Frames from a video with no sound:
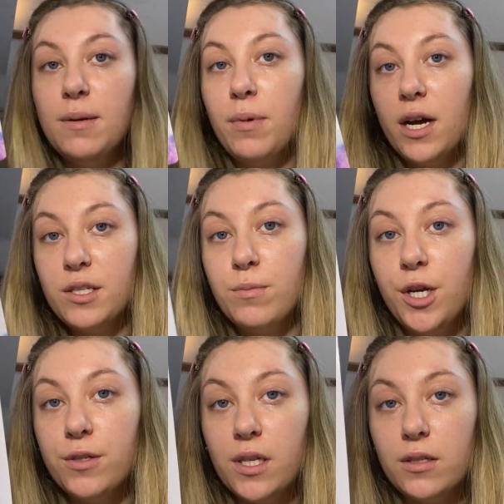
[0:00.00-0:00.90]
buy some new
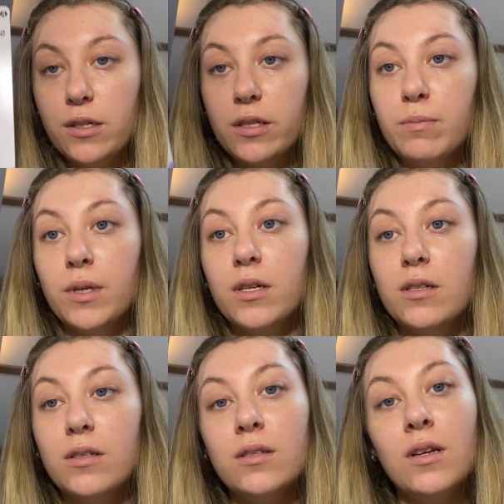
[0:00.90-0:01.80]
scissors
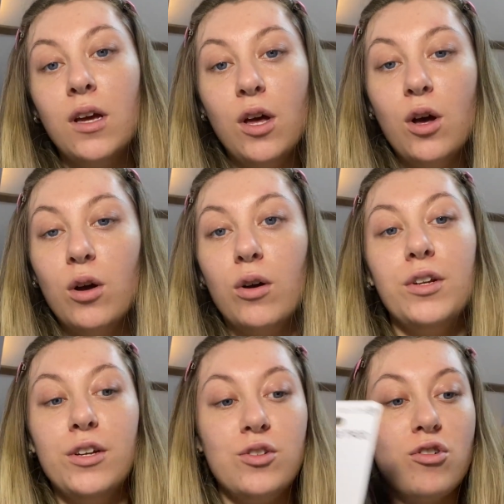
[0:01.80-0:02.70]
because God
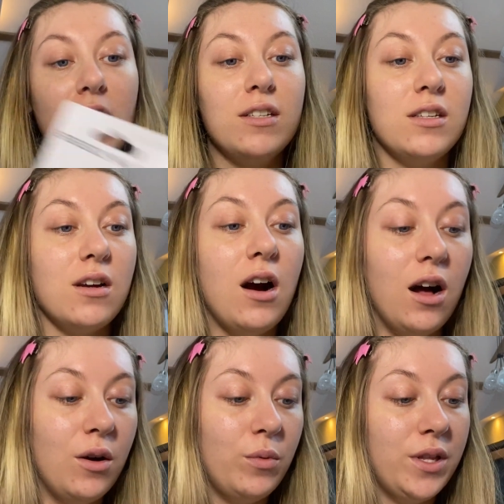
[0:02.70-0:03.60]
knows trying to
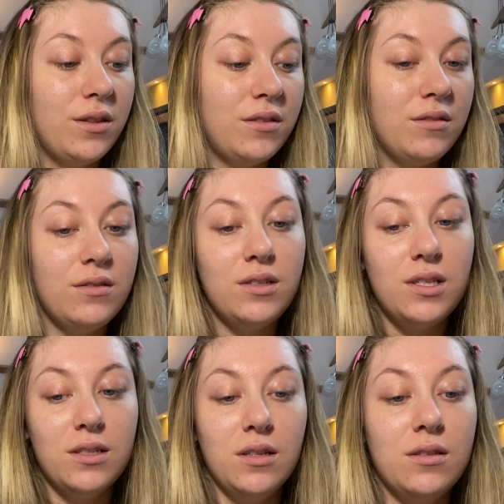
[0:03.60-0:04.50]
cut with
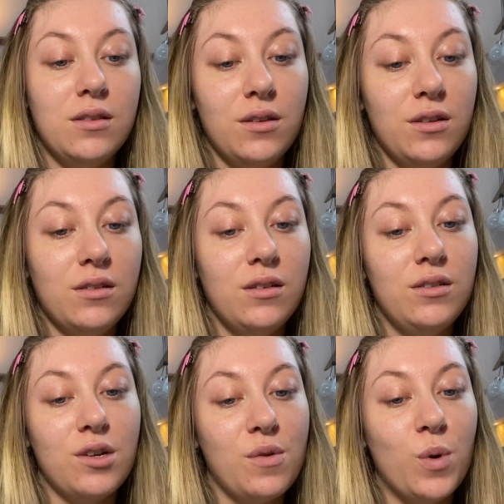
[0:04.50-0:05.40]
scissors that
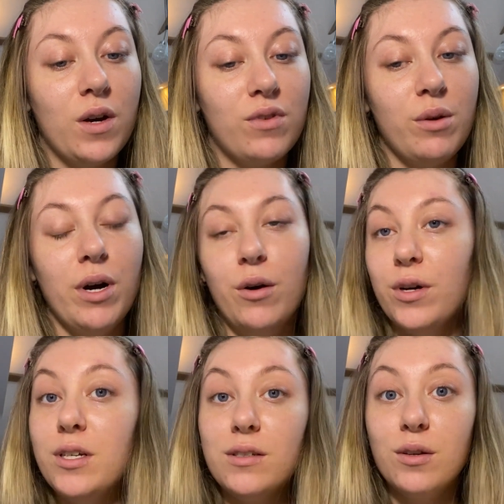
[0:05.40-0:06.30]
don't work very well
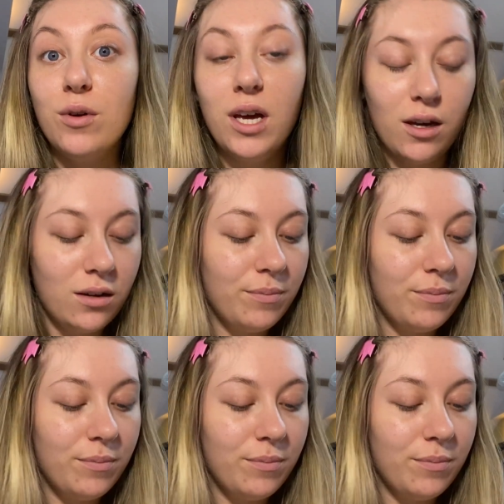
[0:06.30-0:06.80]
is annoying.